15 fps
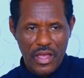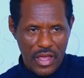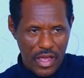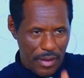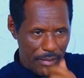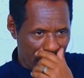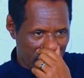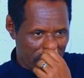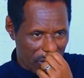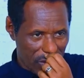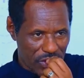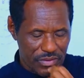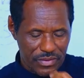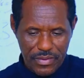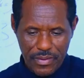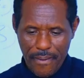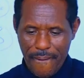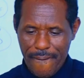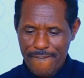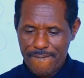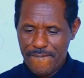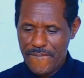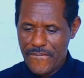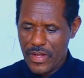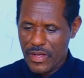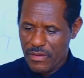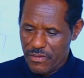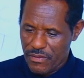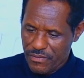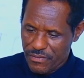a matter of
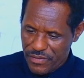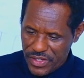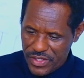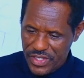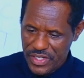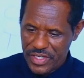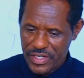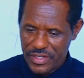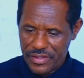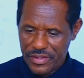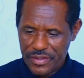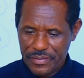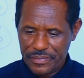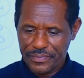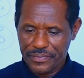visionaries.